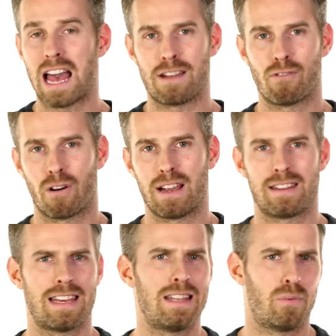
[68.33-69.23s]
a
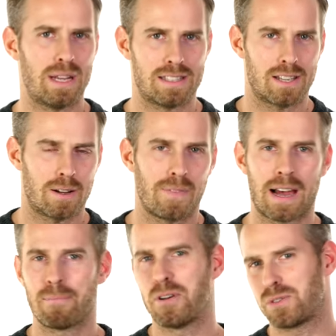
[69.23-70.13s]
ride in the winter
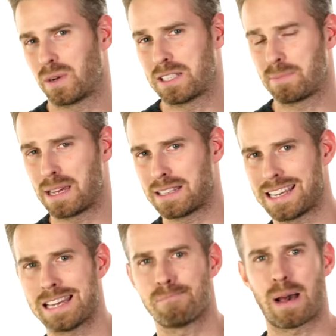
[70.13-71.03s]
at motorway
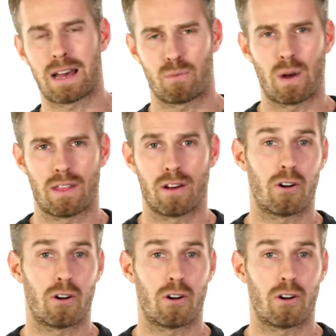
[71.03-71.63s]
speeds, in bad weather,